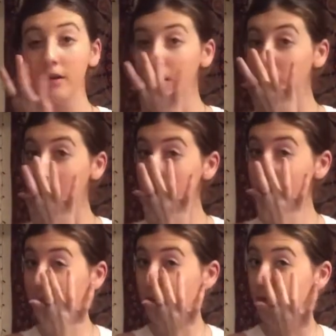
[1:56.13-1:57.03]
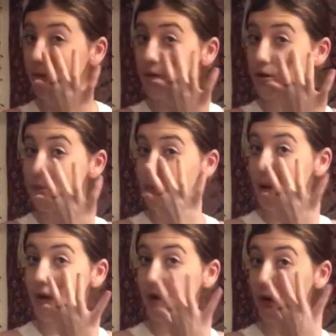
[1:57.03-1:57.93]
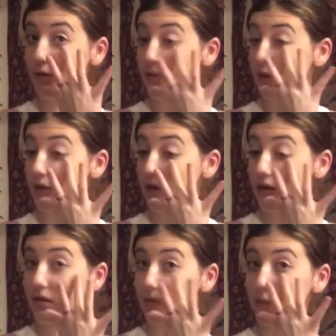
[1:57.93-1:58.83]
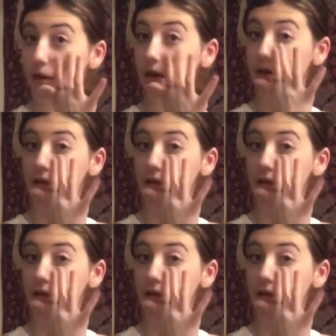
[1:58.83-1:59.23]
And I probably shouldn't be blending it in with my fingers, but